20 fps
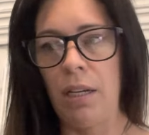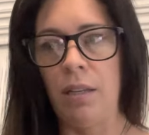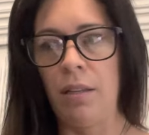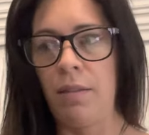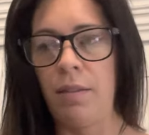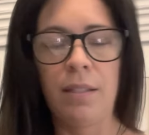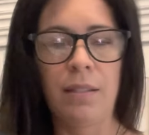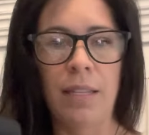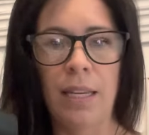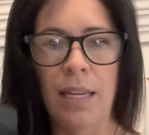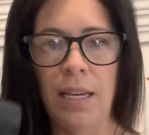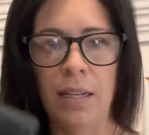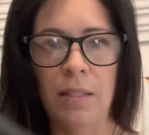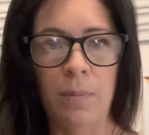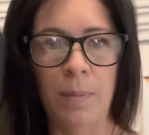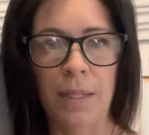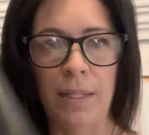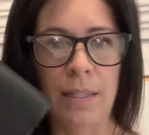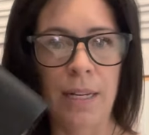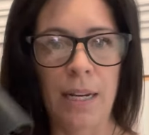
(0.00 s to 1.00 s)
this thing has
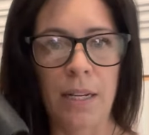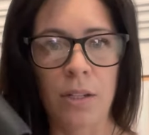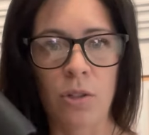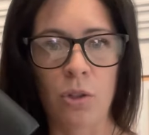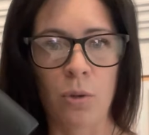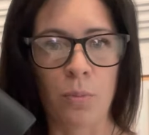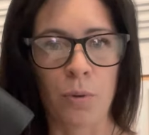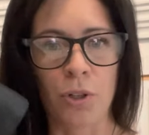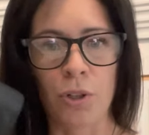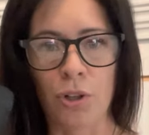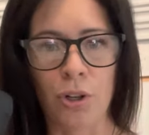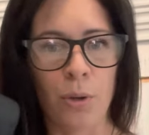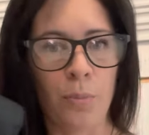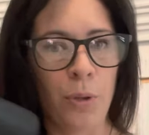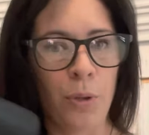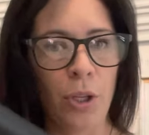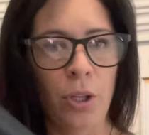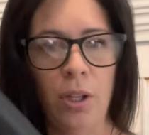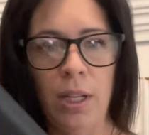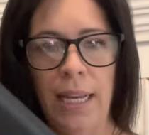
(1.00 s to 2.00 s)
been staying super
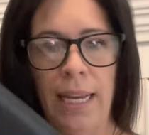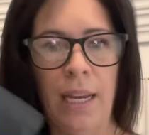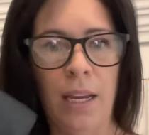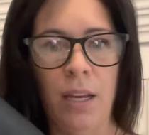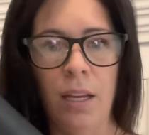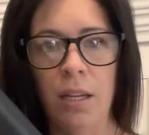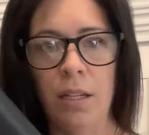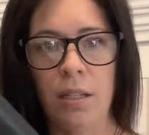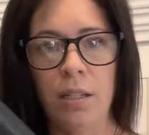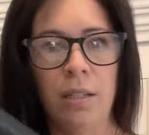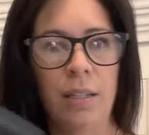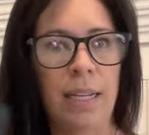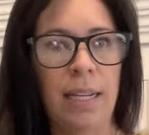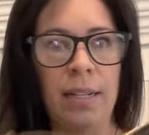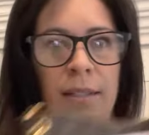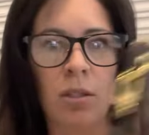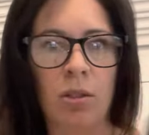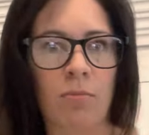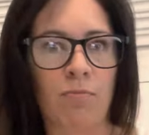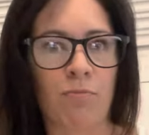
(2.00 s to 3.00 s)
durable and
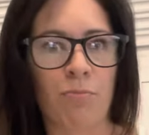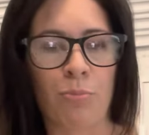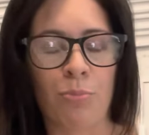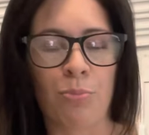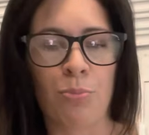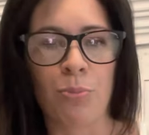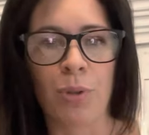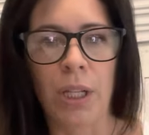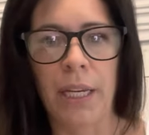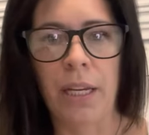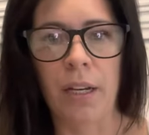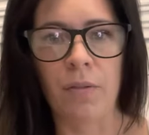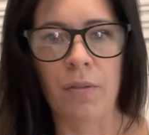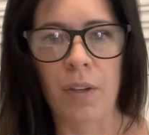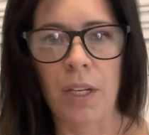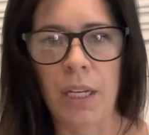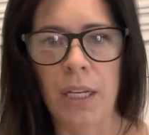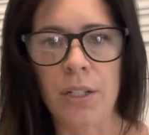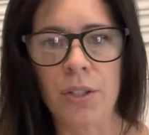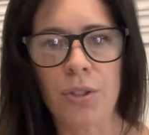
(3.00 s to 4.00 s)
it's really
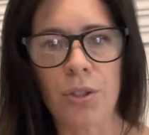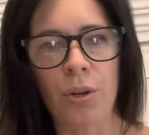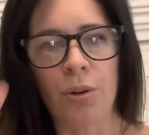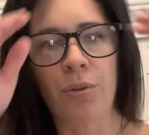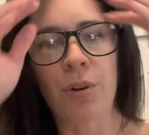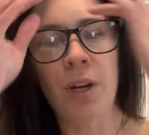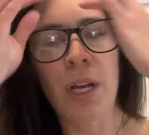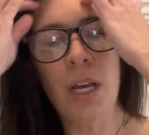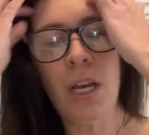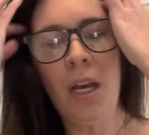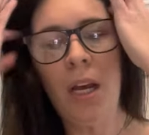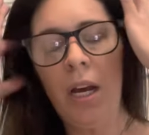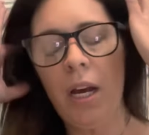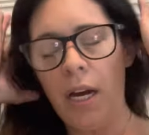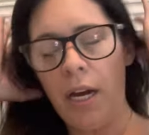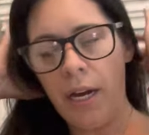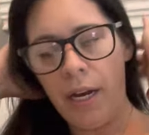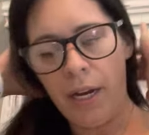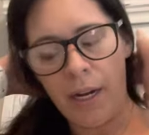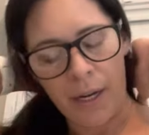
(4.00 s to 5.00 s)
convenient. So
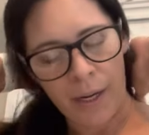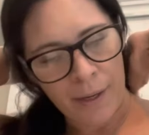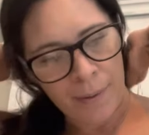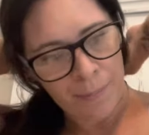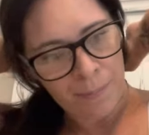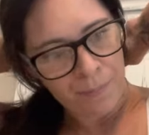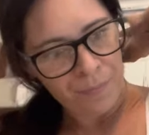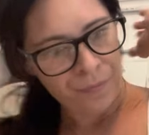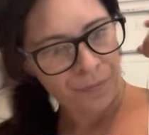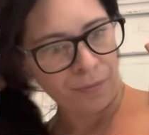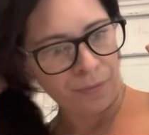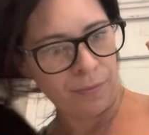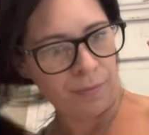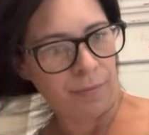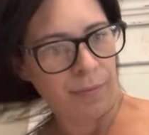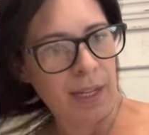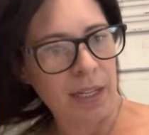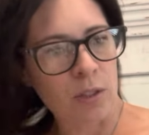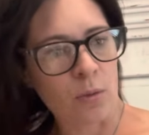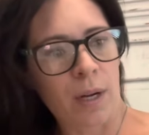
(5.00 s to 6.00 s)

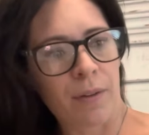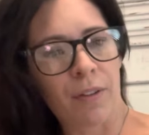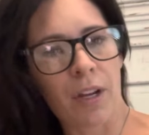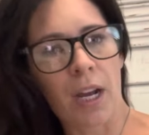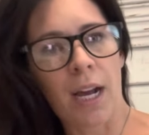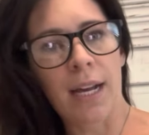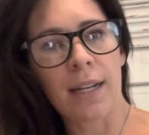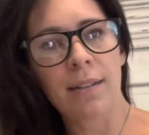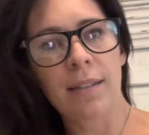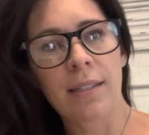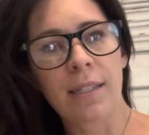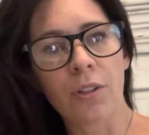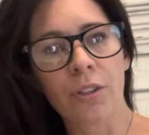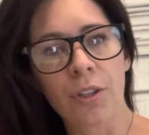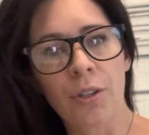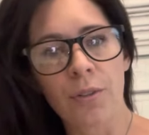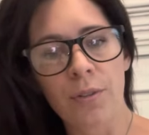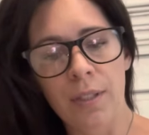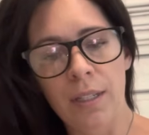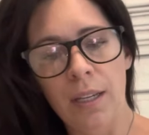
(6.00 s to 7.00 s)
that's what I've got. Still
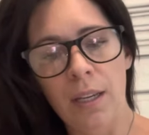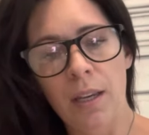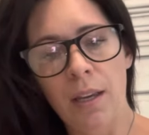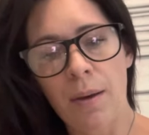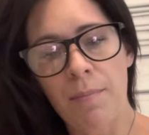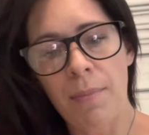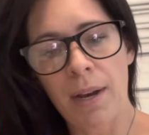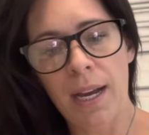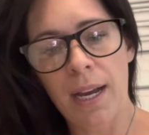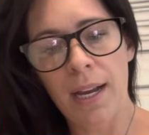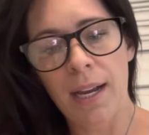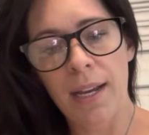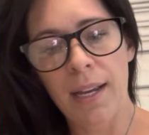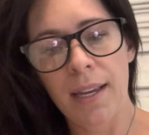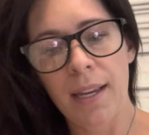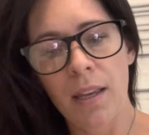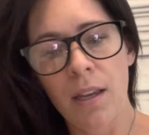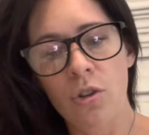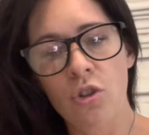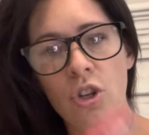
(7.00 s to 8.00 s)
using
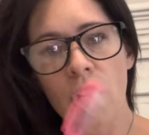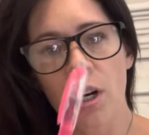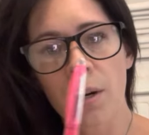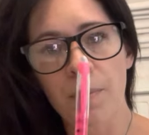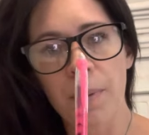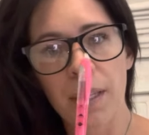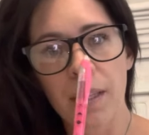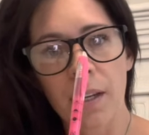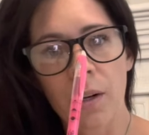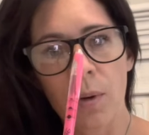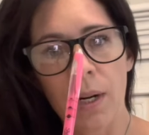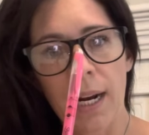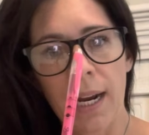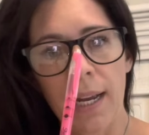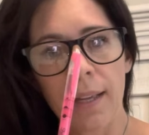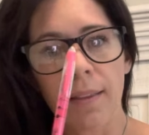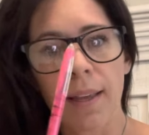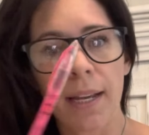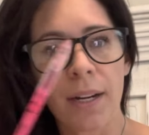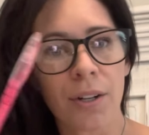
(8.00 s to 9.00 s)
my Sharpie liquid
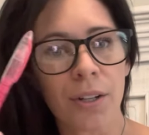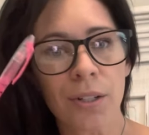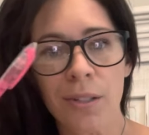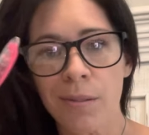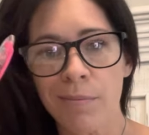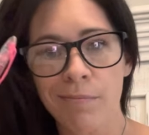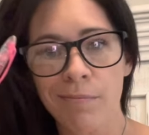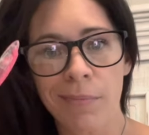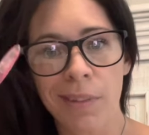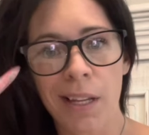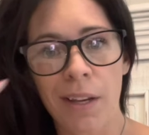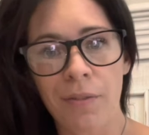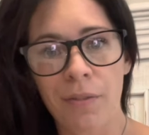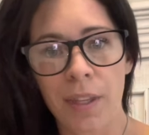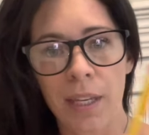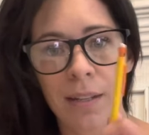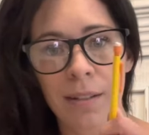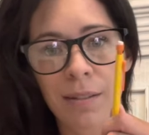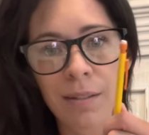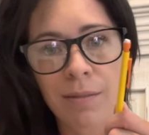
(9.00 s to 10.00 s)
highlighters. Love
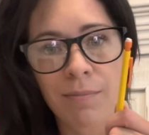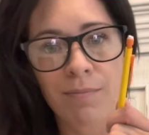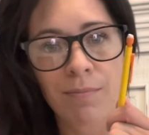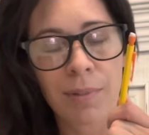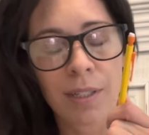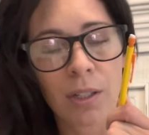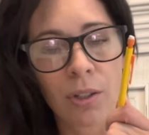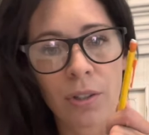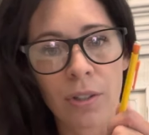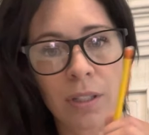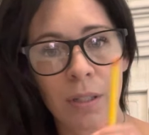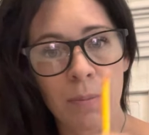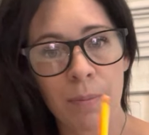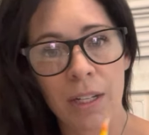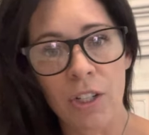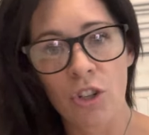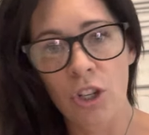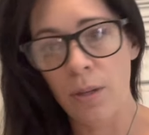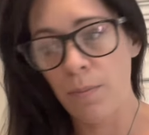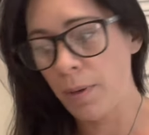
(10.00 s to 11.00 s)
these. Still using my
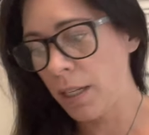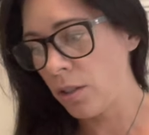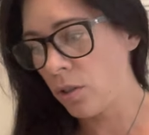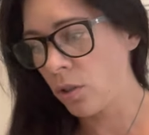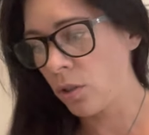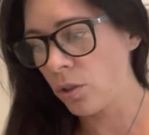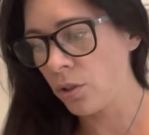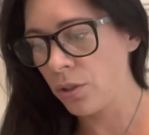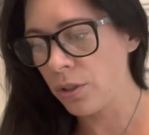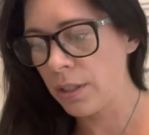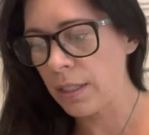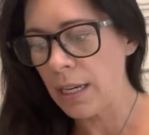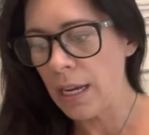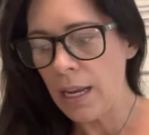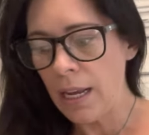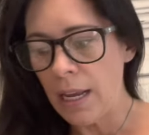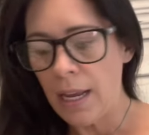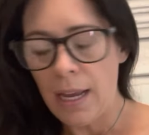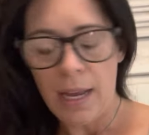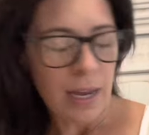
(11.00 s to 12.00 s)
cheap pencils.
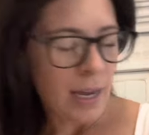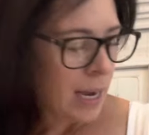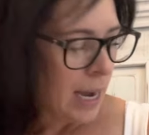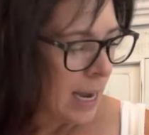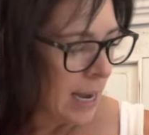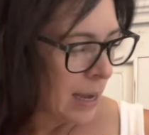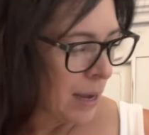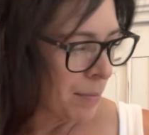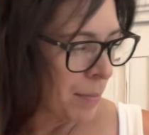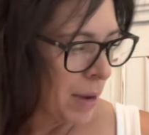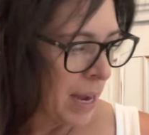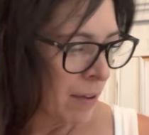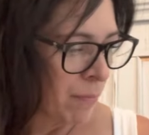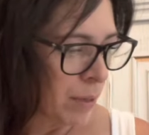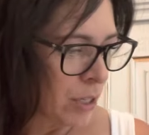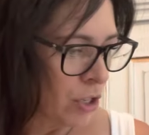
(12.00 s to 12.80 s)
I've been